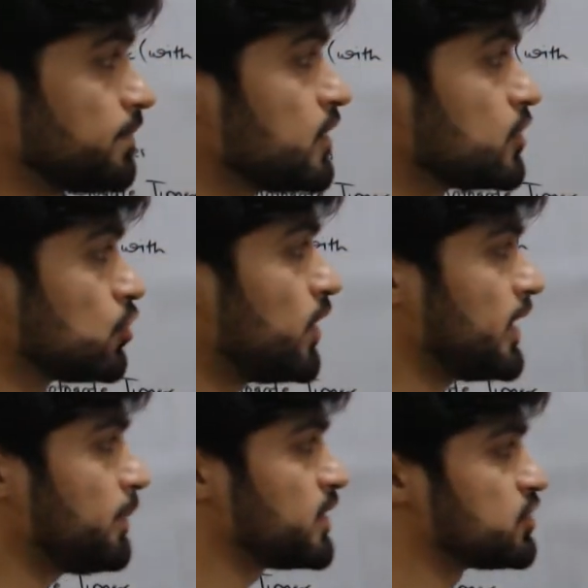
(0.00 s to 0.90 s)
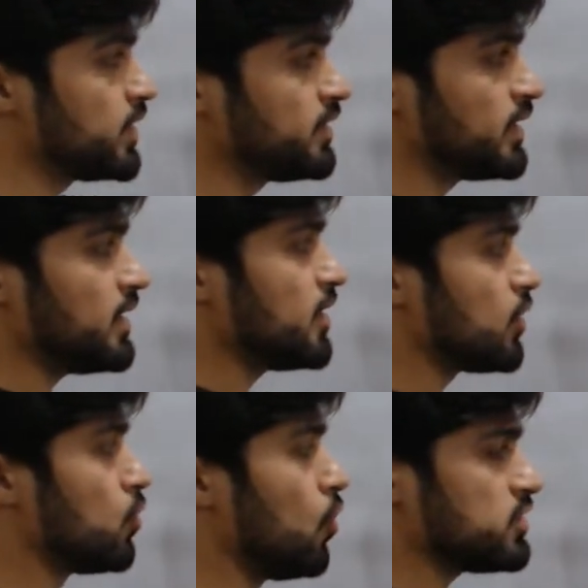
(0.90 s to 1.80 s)
So what happens when the air
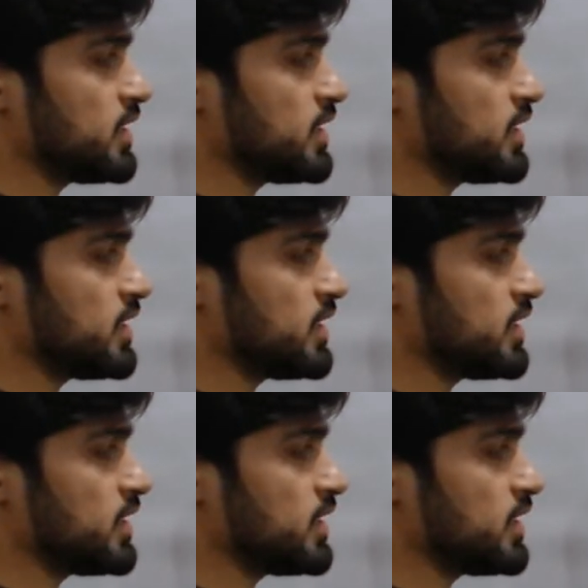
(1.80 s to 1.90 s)
goes